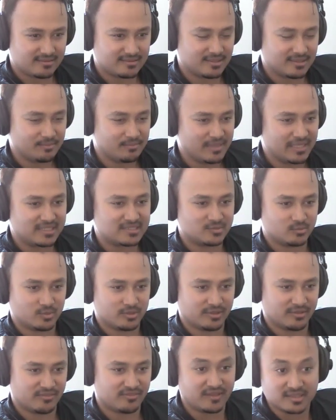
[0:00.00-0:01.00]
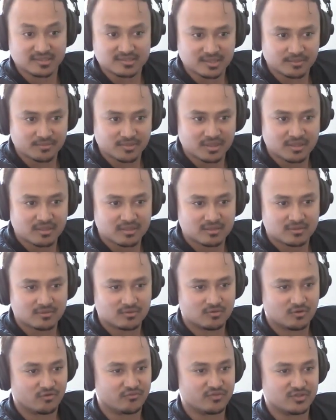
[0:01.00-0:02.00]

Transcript: and make someone think something, yeah.